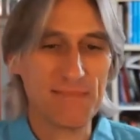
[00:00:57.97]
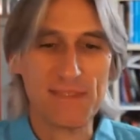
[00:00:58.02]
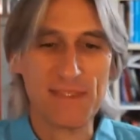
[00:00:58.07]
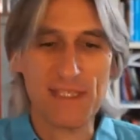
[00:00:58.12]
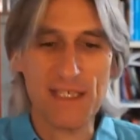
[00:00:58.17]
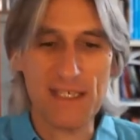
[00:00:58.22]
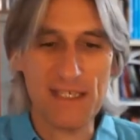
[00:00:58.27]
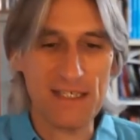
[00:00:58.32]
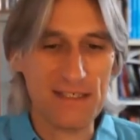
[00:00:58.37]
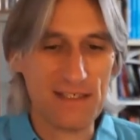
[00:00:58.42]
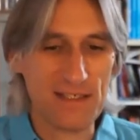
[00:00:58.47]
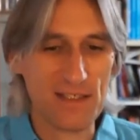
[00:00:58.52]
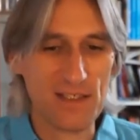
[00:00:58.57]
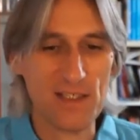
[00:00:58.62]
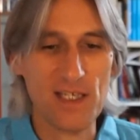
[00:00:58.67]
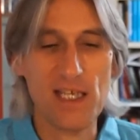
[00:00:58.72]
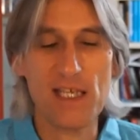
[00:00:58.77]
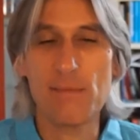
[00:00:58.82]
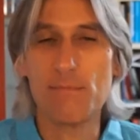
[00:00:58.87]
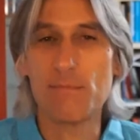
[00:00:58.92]
these
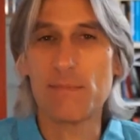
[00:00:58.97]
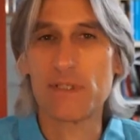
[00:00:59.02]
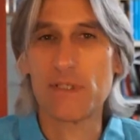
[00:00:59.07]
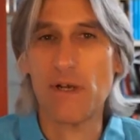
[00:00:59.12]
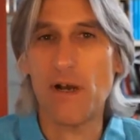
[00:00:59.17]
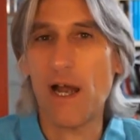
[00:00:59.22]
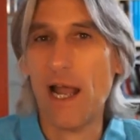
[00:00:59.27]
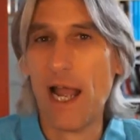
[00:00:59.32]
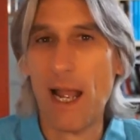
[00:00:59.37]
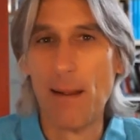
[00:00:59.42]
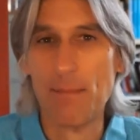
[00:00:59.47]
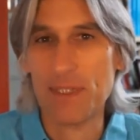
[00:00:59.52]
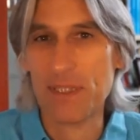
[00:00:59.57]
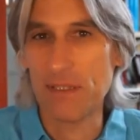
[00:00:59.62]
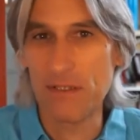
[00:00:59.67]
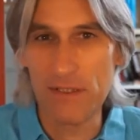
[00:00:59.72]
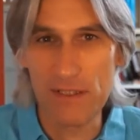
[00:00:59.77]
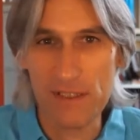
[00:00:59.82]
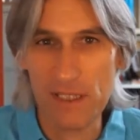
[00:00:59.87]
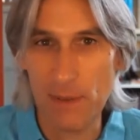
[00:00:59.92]
themes are
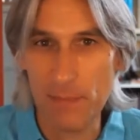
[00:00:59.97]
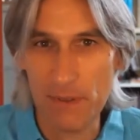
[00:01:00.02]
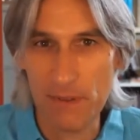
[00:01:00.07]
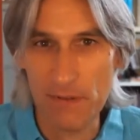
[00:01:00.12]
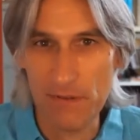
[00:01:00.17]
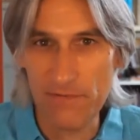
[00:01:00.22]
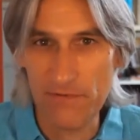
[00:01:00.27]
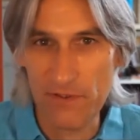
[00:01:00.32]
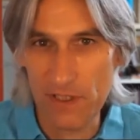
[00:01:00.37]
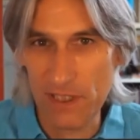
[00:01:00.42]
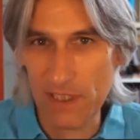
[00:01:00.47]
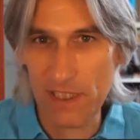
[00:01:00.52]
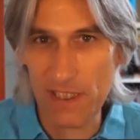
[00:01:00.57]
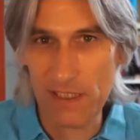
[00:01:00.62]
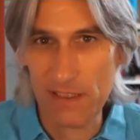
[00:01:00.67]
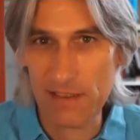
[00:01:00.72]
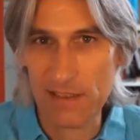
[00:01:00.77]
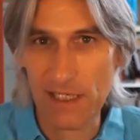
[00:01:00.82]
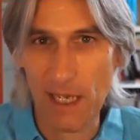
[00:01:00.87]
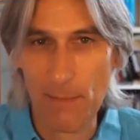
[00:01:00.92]
absolutely typical for the
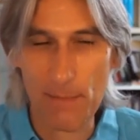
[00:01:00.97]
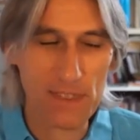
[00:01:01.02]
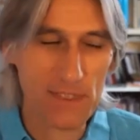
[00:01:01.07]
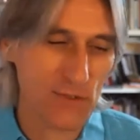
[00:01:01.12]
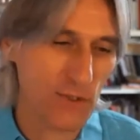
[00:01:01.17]
King's Gambit.